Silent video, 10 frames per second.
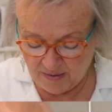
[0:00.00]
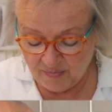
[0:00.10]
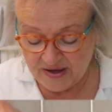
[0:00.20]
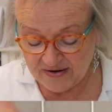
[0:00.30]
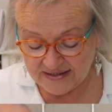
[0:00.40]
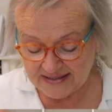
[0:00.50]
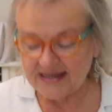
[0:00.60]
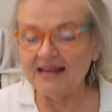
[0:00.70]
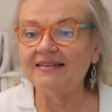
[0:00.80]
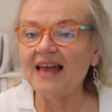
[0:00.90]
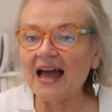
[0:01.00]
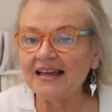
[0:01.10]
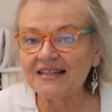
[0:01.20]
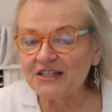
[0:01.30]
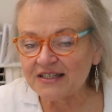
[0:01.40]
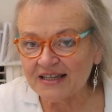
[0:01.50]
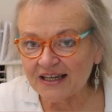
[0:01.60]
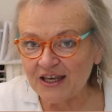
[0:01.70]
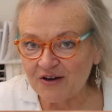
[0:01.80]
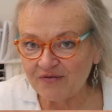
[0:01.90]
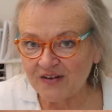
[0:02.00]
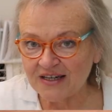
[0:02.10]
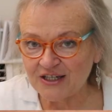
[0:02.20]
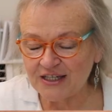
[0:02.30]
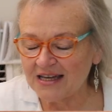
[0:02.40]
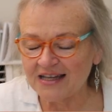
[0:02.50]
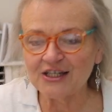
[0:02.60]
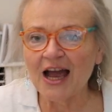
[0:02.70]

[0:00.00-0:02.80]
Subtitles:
But you can see that is just a cute finishing touch.